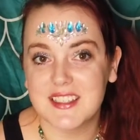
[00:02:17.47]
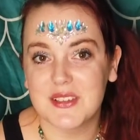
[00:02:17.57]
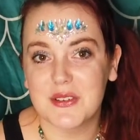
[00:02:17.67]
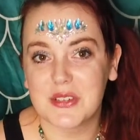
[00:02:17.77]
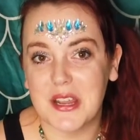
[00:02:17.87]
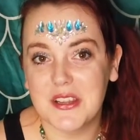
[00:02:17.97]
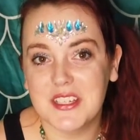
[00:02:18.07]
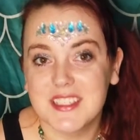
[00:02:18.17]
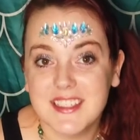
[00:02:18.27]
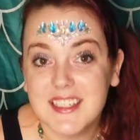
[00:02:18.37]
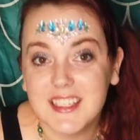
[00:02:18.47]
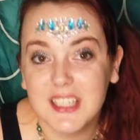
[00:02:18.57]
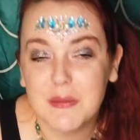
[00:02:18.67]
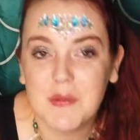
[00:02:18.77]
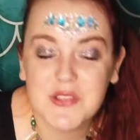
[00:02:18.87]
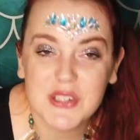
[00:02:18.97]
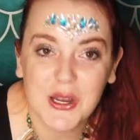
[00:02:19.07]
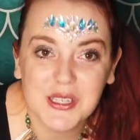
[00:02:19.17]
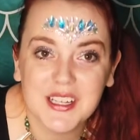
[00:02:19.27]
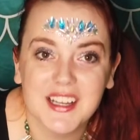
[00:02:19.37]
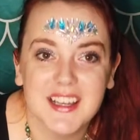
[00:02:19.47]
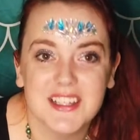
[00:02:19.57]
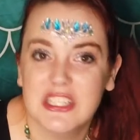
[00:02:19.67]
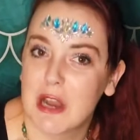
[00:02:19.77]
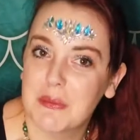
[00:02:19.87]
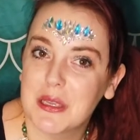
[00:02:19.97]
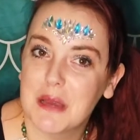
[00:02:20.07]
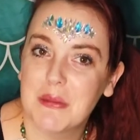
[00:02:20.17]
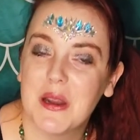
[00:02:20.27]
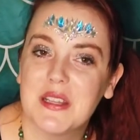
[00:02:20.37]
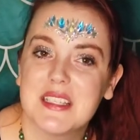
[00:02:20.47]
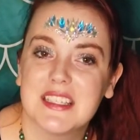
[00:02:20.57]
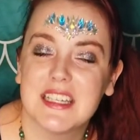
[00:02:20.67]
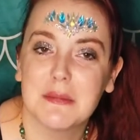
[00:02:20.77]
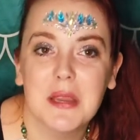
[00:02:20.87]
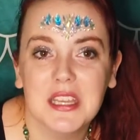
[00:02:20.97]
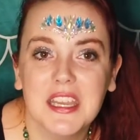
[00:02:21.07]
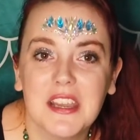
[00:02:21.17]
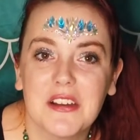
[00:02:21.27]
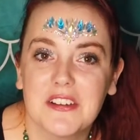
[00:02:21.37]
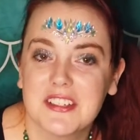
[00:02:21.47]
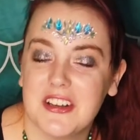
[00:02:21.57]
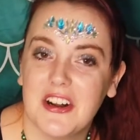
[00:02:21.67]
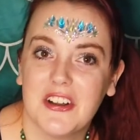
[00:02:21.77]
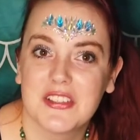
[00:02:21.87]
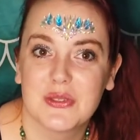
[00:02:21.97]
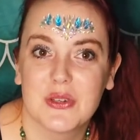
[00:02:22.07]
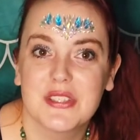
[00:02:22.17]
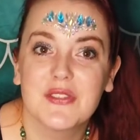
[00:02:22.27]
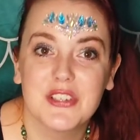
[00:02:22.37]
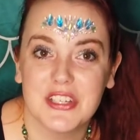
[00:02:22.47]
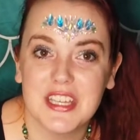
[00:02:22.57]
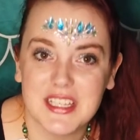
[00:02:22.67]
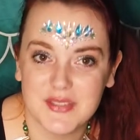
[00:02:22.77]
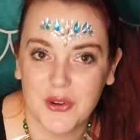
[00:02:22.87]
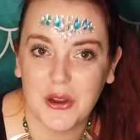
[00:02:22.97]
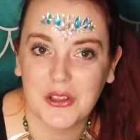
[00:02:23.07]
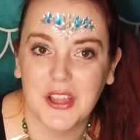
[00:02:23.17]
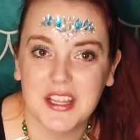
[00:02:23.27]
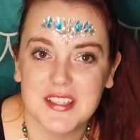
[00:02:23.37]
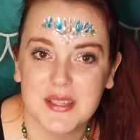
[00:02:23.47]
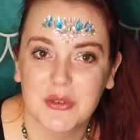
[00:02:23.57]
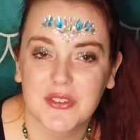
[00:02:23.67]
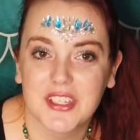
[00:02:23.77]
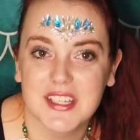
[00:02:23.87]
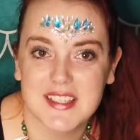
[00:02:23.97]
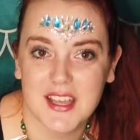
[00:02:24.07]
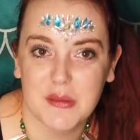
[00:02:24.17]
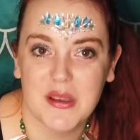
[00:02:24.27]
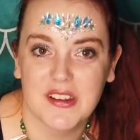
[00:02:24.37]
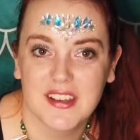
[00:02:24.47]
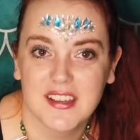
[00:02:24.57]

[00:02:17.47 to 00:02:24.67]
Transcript: So now you're gonna see a clip of Sean and I shopping at Party City, picking out all sorts of goodies for our clients that we're really excited about.